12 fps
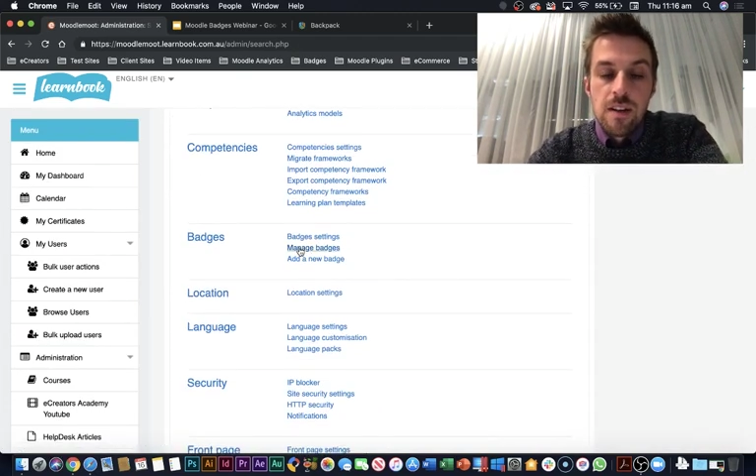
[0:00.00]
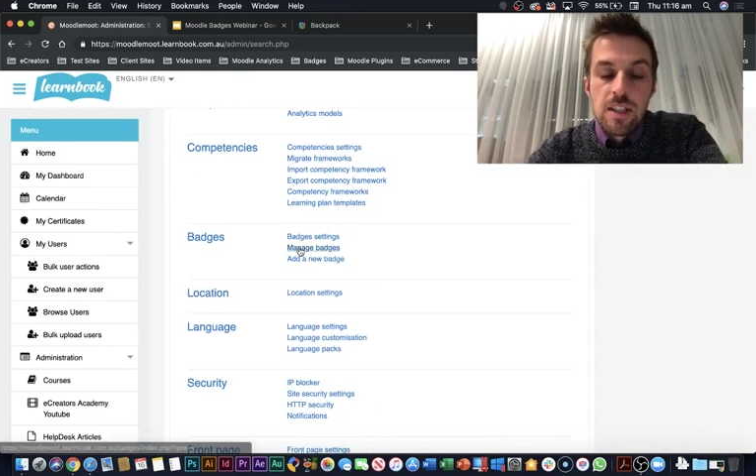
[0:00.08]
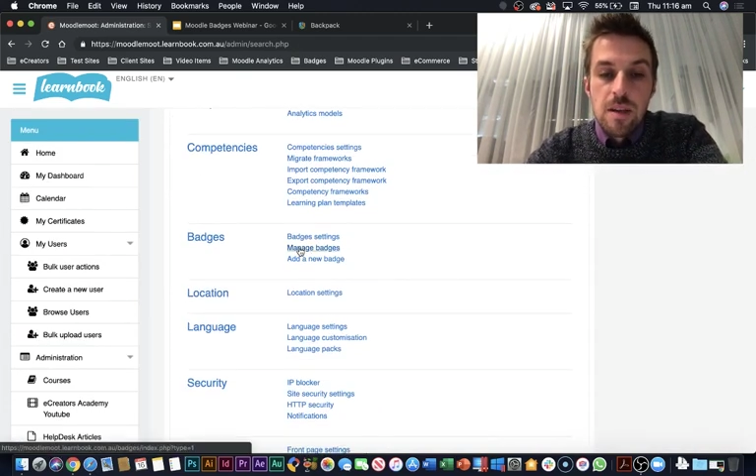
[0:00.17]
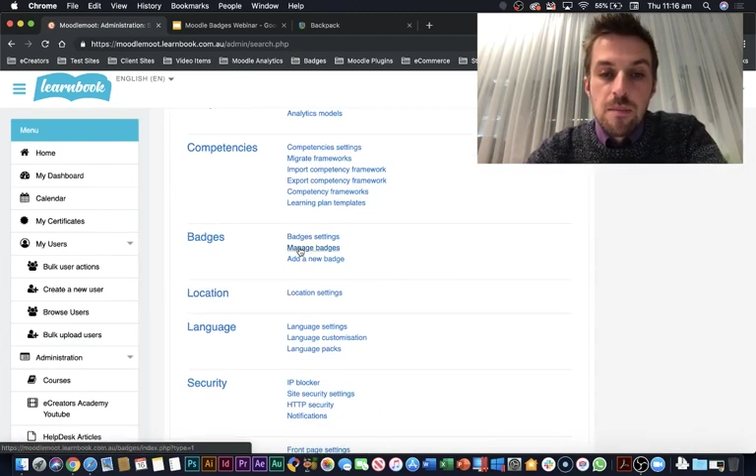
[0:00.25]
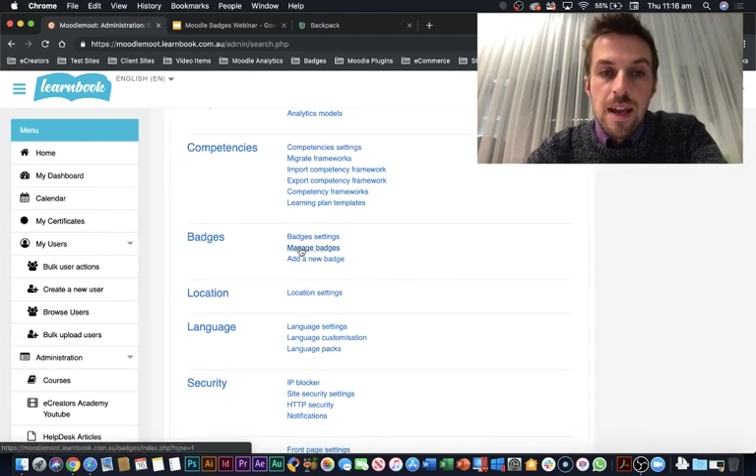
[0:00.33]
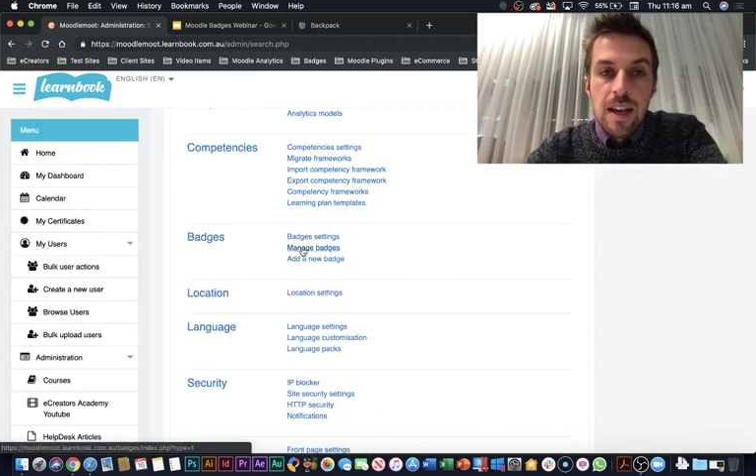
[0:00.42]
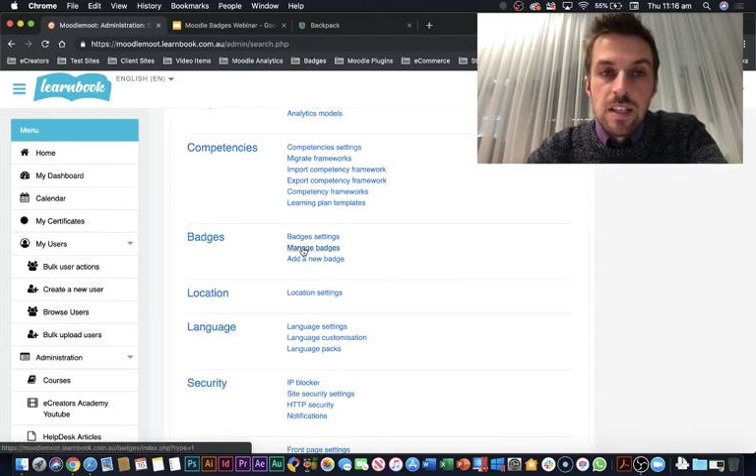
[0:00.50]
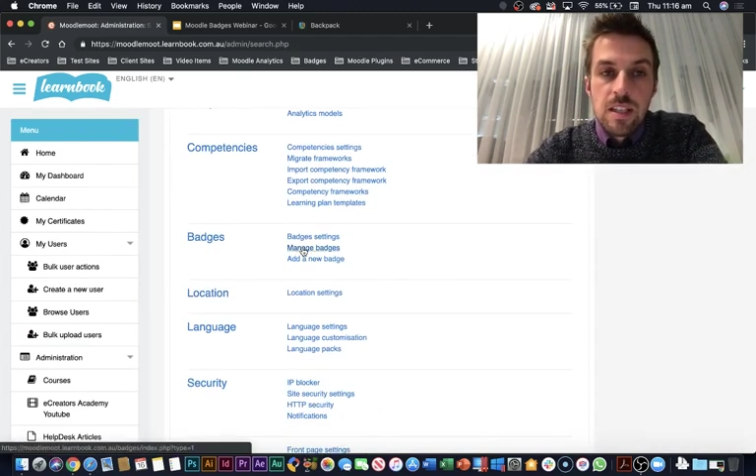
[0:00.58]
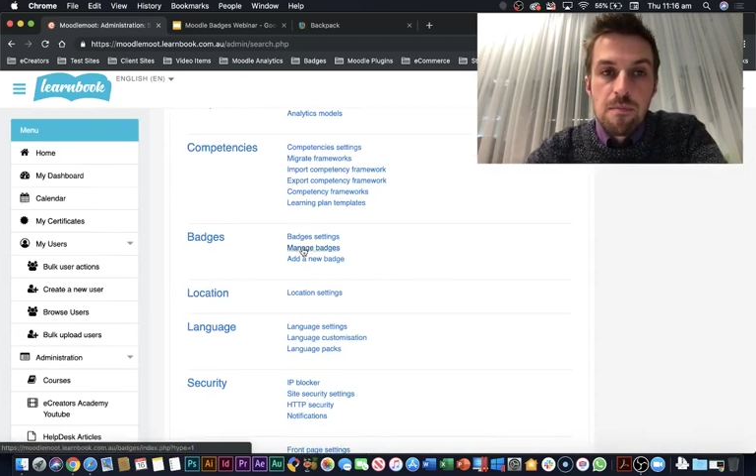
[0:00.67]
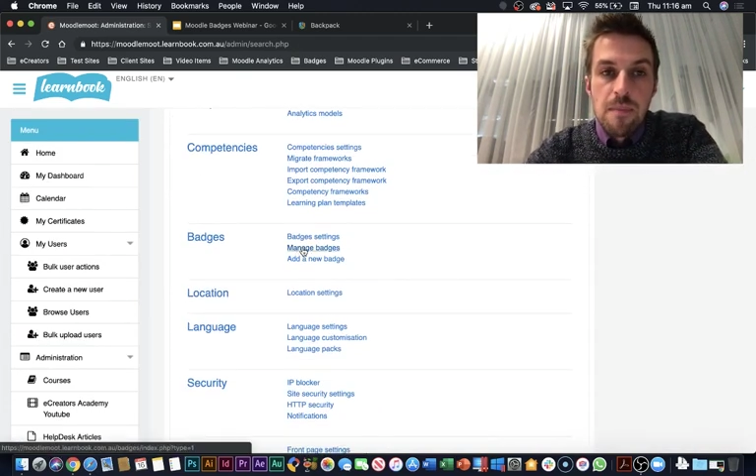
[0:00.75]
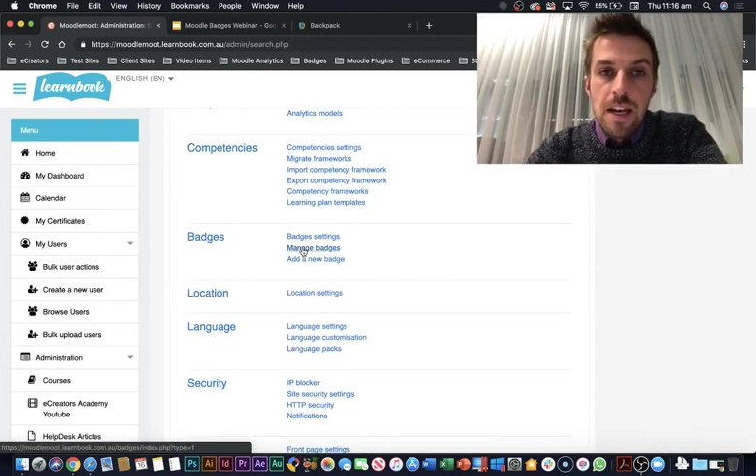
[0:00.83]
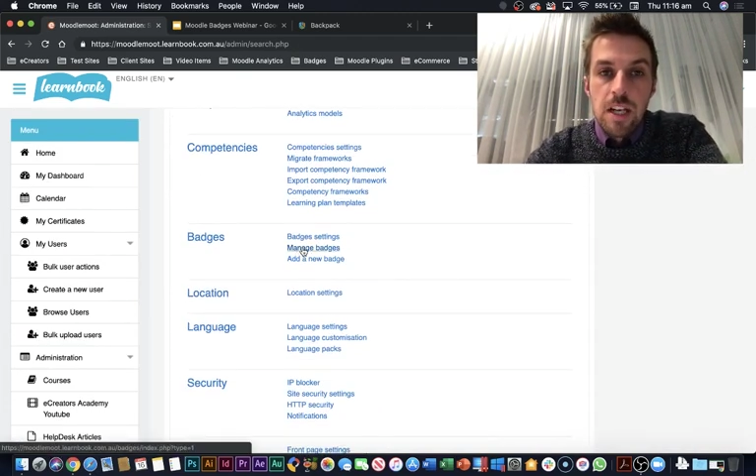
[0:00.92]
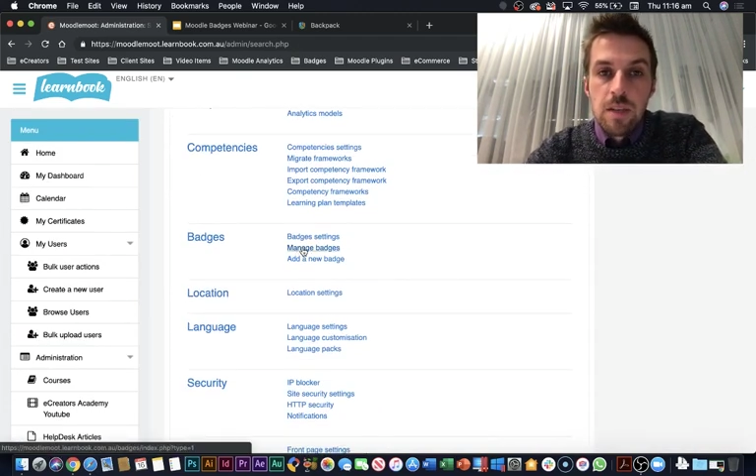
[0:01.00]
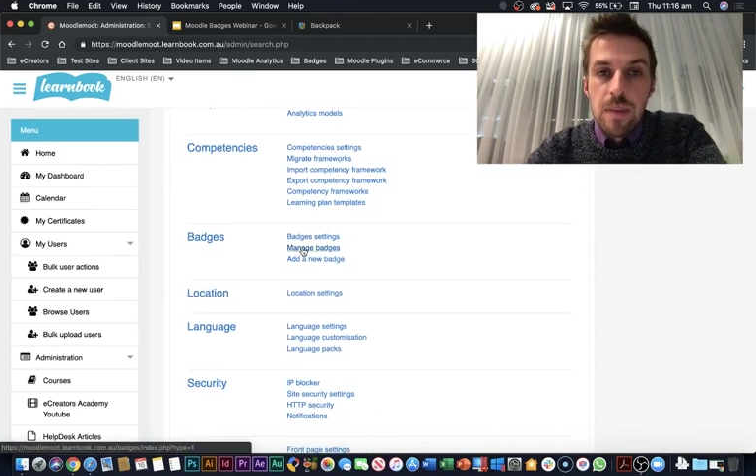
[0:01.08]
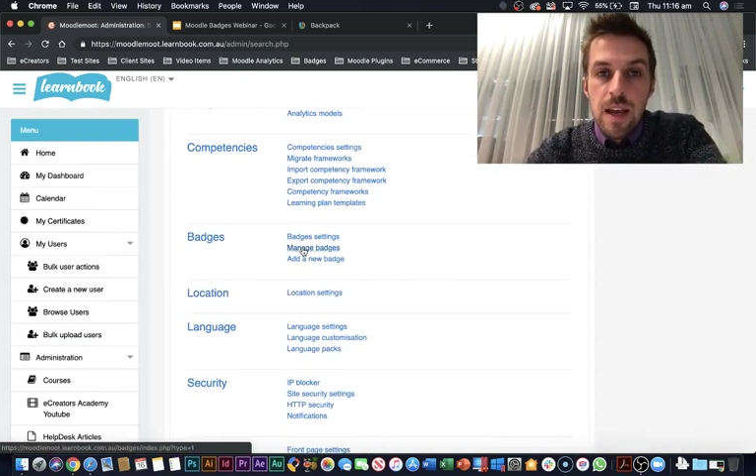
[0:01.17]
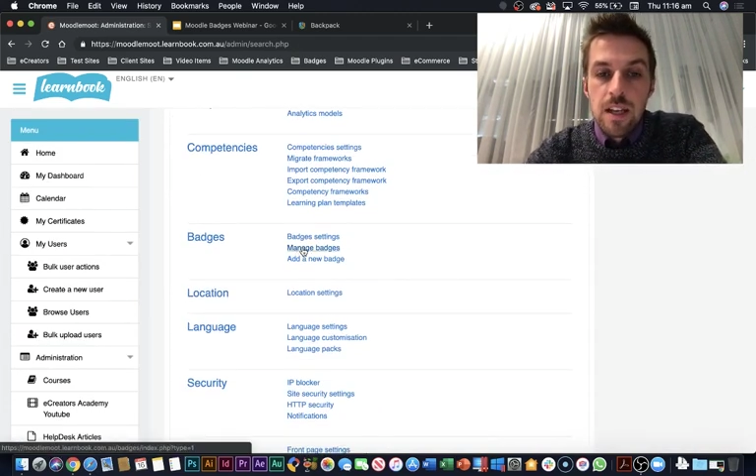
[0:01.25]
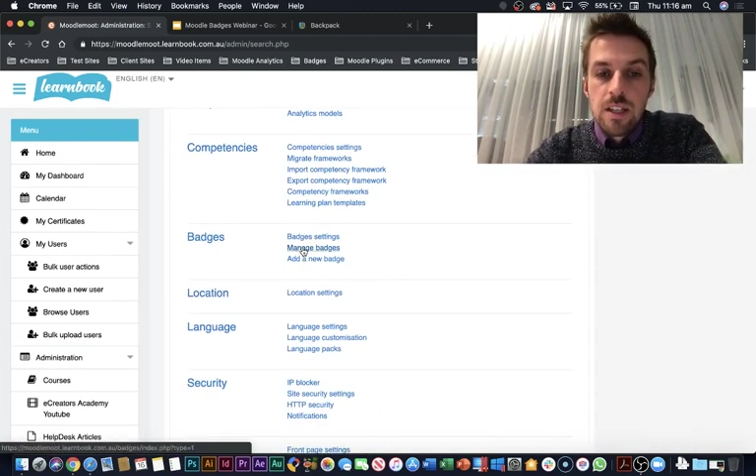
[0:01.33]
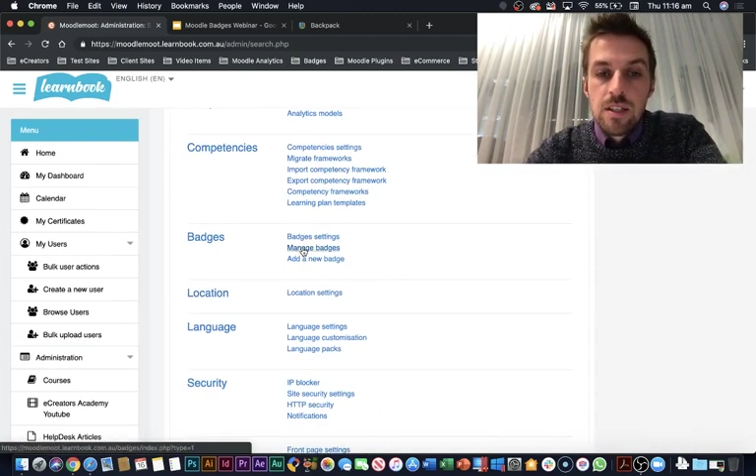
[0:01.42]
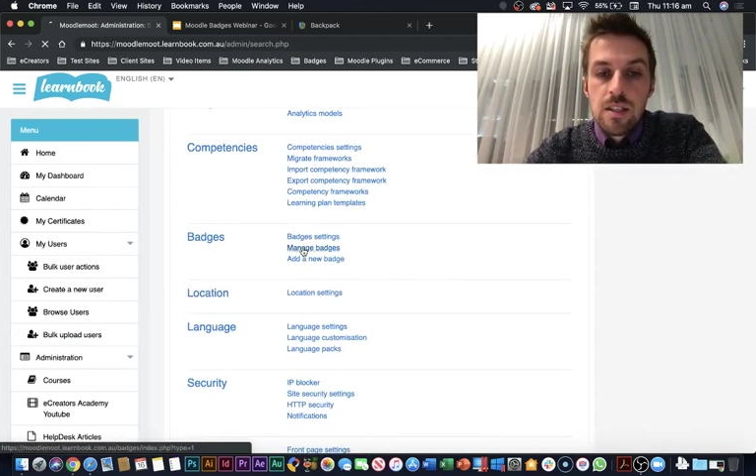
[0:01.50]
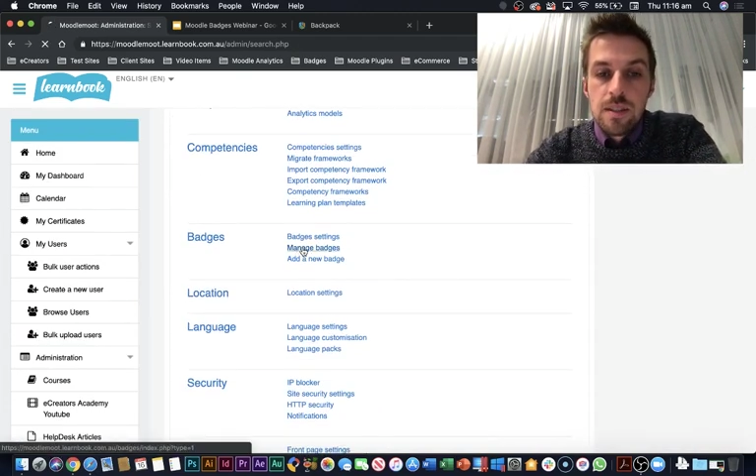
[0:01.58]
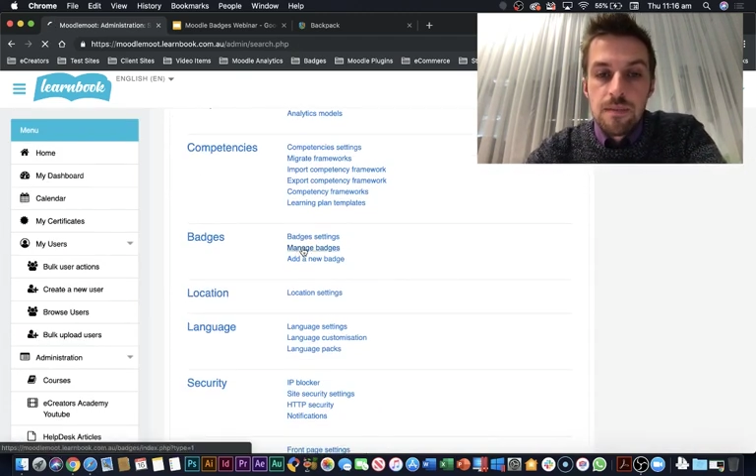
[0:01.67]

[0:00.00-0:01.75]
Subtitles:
so back into manage badges.